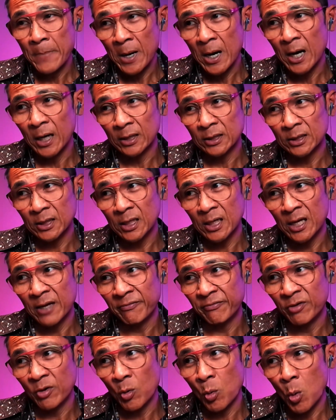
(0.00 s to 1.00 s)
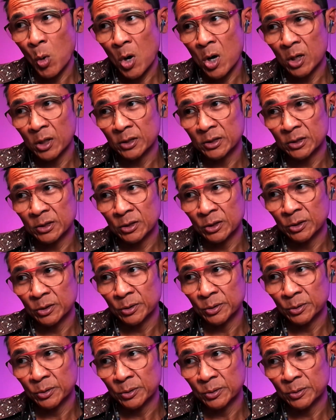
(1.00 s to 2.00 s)
But if you want
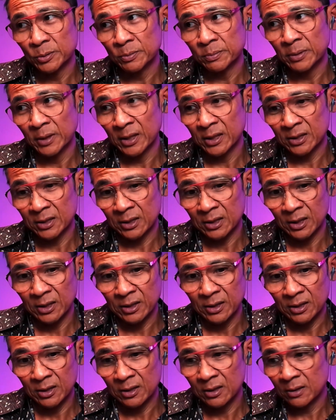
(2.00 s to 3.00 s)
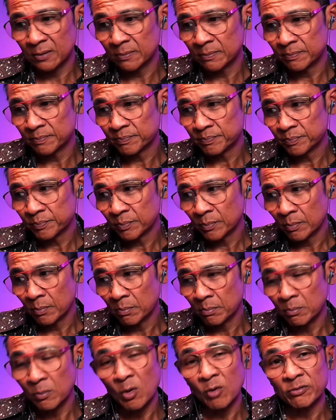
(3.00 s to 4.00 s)
to basically
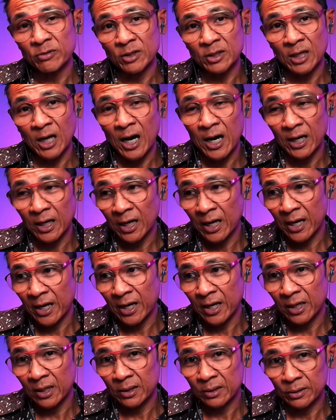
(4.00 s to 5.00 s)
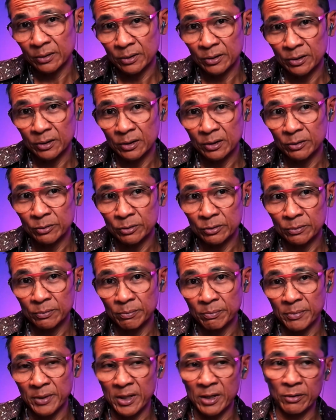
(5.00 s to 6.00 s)
move to Thailand or
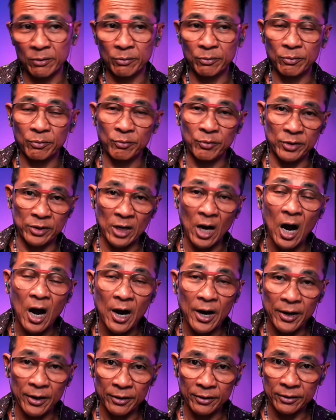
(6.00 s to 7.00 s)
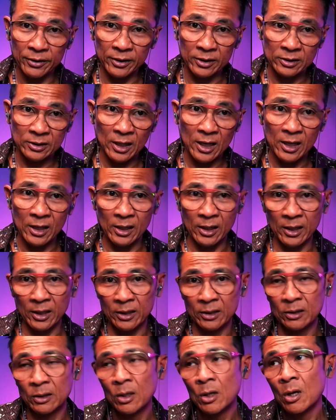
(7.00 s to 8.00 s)
be retired in
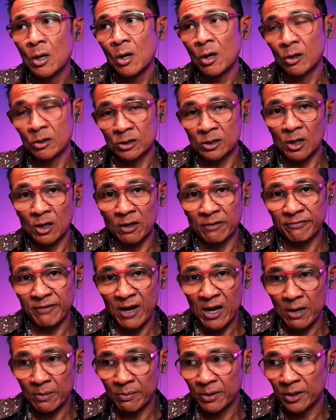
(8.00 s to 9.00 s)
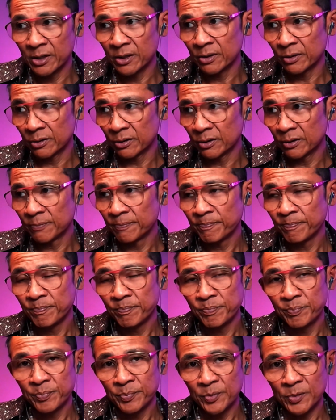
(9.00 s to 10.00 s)
Thailand or start a family or
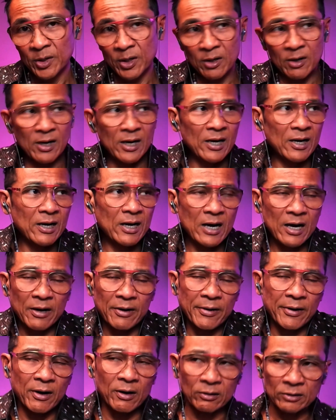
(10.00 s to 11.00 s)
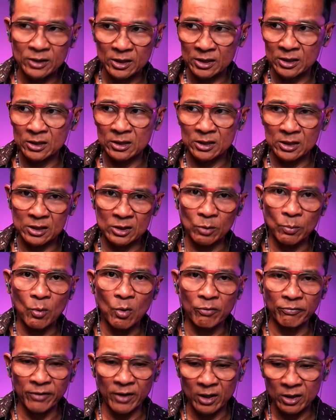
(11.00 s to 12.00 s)
You know, I don't know, just to
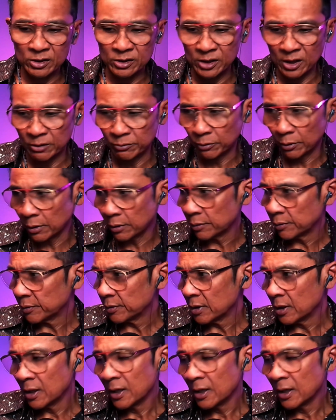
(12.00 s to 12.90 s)
move there in general.